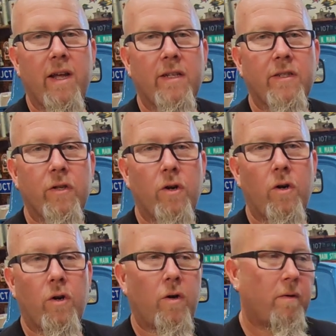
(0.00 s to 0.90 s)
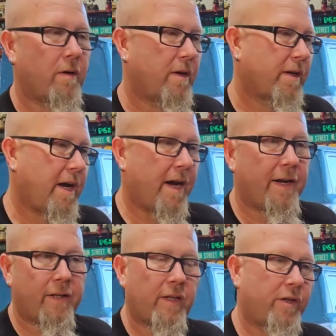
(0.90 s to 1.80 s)
has their kind
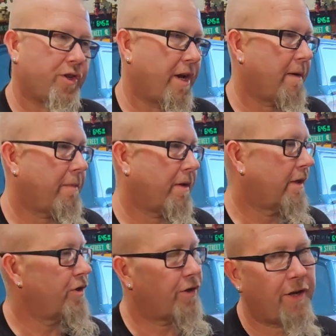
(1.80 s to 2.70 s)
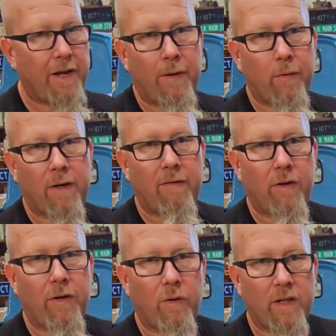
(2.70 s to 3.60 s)
of like Champion, NGK,
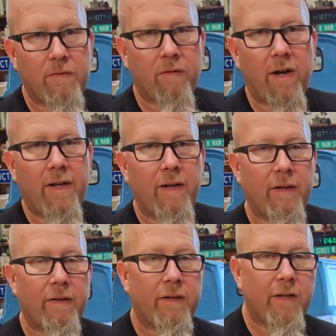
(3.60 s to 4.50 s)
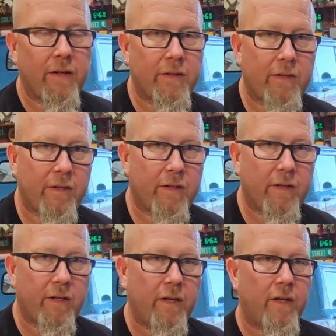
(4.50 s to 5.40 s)
whatever. That's fine, and or
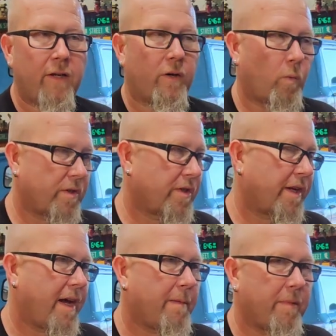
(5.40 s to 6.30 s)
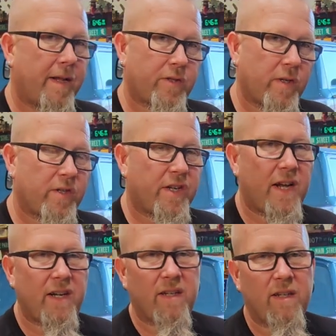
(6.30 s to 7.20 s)
what's the gap in that? So I just
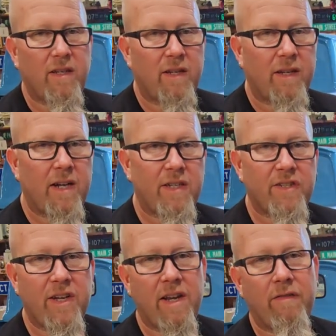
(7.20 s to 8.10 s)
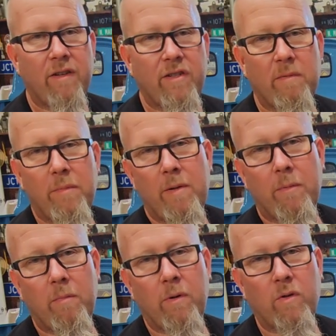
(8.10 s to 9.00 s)
kind of save it. Some
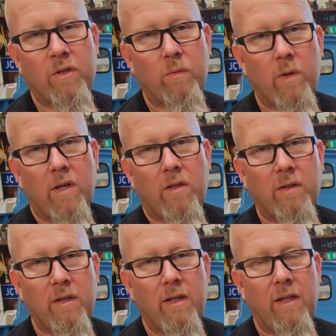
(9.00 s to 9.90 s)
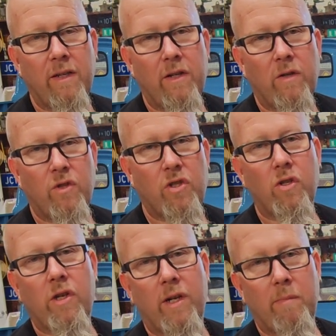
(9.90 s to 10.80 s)
people post, well, just
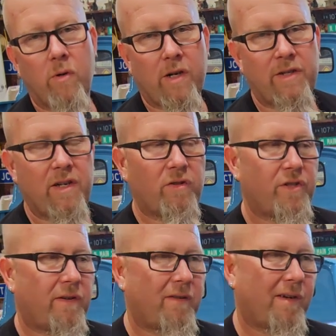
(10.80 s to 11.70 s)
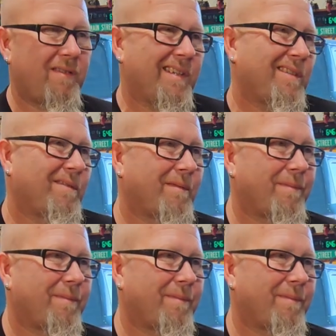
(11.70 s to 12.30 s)
look in a book, it tells you everything. Well,